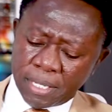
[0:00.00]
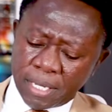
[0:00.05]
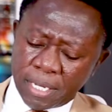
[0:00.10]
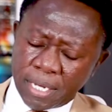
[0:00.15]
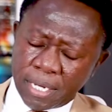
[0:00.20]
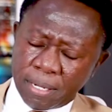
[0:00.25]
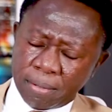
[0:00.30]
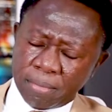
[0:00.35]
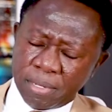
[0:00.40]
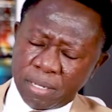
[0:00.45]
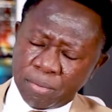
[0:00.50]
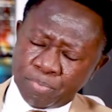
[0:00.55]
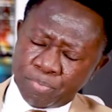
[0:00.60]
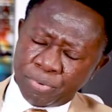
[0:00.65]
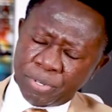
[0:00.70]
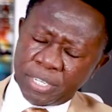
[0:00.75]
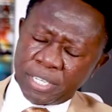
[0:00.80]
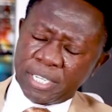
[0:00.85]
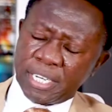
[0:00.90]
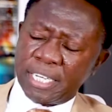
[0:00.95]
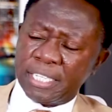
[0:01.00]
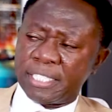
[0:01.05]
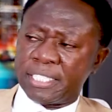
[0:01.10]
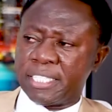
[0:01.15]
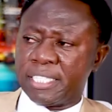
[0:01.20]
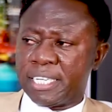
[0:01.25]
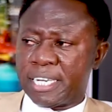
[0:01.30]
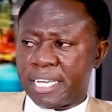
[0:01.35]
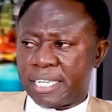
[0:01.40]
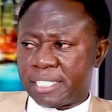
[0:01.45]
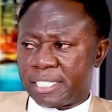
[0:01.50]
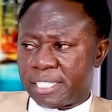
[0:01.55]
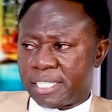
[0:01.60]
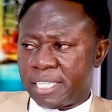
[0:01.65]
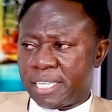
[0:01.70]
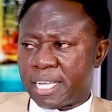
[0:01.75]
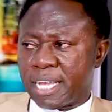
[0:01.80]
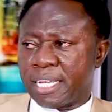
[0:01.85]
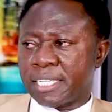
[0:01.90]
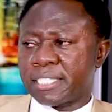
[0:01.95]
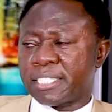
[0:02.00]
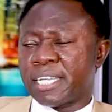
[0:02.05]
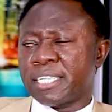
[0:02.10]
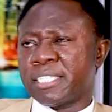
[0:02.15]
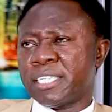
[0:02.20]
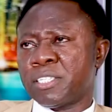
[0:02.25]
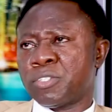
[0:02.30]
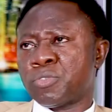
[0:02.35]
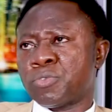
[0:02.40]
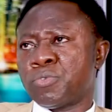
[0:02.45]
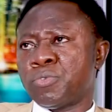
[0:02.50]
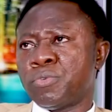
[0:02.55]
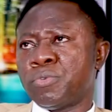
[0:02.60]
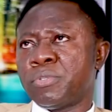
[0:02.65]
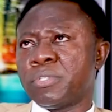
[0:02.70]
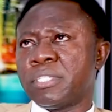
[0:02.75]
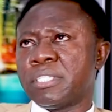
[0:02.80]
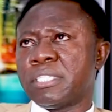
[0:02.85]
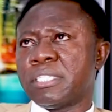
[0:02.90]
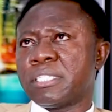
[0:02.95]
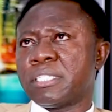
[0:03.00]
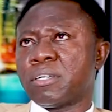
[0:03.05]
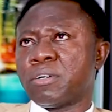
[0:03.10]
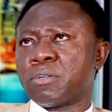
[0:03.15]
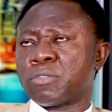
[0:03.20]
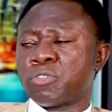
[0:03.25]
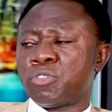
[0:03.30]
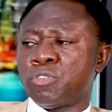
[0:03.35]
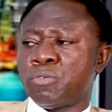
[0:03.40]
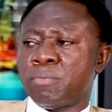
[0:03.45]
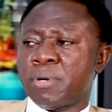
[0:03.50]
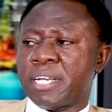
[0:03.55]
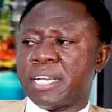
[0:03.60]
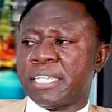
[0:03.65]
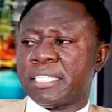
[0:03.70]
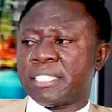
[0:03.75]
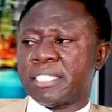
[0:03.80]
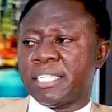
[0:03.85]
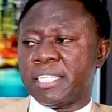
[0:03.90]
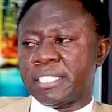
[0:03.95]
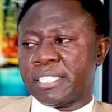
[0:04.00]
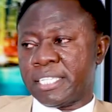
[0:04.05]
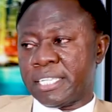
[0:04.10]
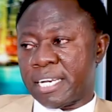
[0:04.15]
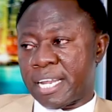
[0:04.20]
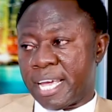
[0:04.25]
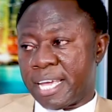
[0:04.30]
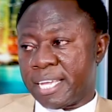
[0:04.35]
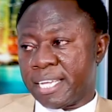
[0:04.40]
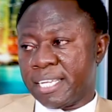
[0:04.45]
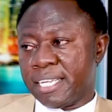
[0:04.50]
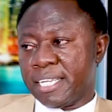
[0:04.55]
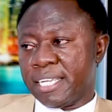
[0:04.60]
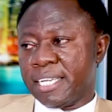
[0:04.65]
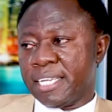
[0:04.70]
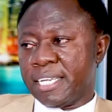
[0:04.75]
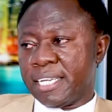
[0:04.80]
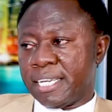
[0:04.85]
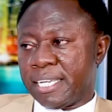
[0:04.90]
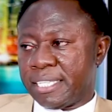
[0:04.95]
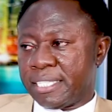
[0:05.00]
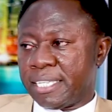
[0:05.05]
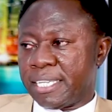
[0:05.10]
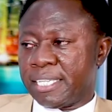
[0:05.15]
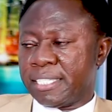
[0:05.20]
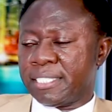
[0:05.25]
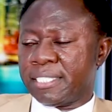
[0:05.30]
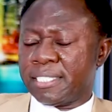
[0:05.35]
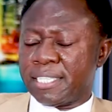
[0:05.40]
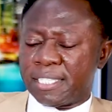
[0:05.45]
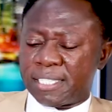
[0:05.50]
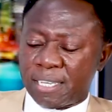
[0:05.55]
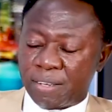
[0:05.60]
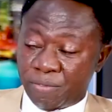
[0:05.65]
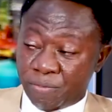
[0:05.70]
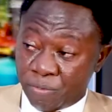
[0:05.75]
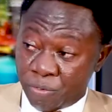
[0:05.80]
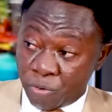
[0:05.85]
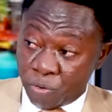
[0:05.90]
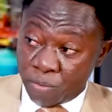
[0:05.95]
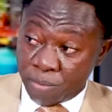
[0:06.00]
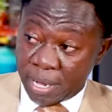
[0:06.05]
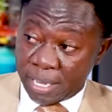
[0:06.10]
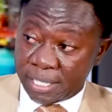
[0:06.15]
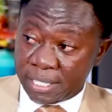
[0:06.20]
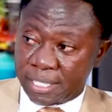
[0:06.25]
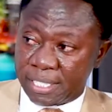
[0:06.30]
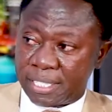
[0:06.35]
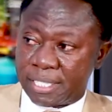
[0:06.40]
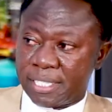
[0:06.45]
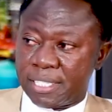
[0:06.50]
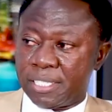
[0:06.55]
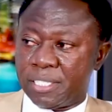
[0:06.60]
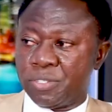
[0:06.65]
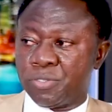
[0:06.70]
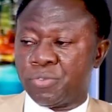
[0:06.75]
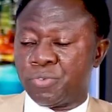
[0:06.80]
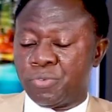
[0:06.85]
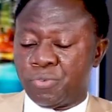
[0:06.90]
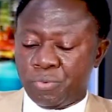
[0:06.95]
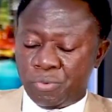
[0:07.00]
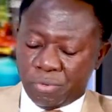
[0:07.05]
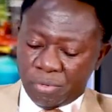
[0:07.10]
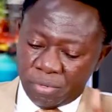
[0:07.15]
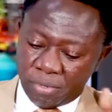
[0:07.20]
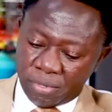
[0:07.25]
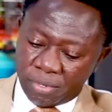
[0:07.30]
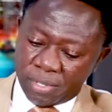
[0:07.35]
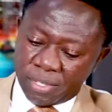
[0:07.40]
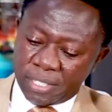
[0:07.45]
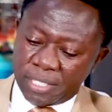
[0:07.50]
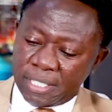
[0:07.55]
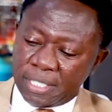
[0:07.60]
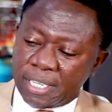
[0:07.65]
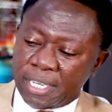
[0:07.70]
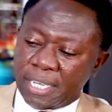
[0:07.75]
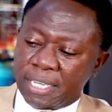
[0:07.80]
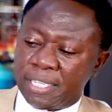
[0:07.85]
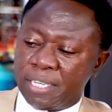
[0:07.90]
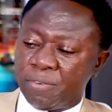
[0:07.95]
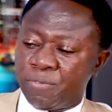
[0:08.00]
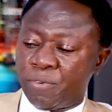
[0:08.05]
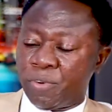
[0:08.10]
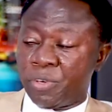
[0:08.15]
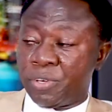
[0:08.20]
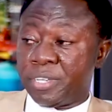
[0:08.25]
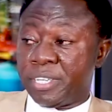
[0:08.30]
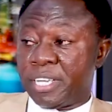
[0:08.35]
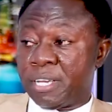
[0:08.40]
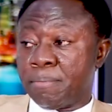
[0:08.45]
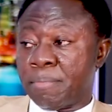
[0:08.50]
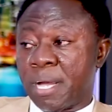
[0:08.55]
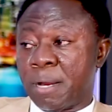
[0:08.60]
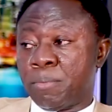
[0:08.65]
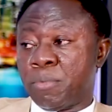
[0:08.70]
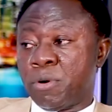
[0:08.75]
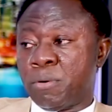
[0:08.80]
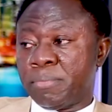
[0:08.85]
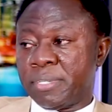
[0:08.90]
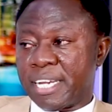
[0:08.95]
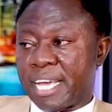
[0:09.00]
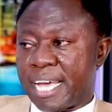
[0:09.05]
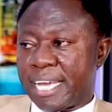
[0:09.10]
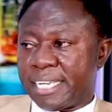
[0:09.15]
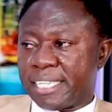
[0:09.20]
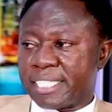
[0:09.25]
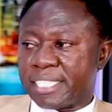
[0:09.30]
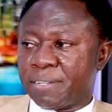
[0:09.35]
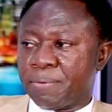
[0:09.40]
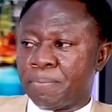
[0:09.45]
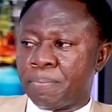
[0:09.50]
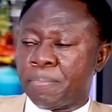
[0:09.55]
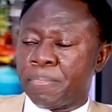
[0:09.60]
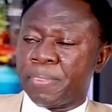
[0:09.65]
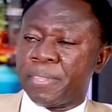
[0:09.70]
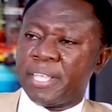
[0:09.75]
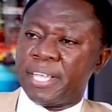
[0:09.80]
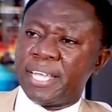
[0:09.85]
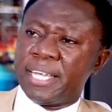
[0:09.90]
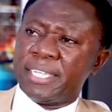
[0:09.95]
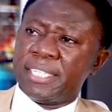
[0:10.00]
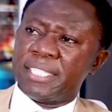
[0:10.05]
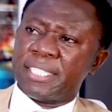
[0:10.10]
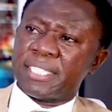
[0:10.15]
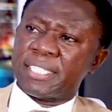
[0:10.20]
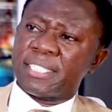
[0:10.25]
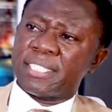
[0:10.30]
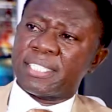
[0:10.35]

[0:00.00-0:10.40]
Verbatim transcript: uh, April 1990. I started school in October 1989, and then just a few months into uh, the following year, my mom died. And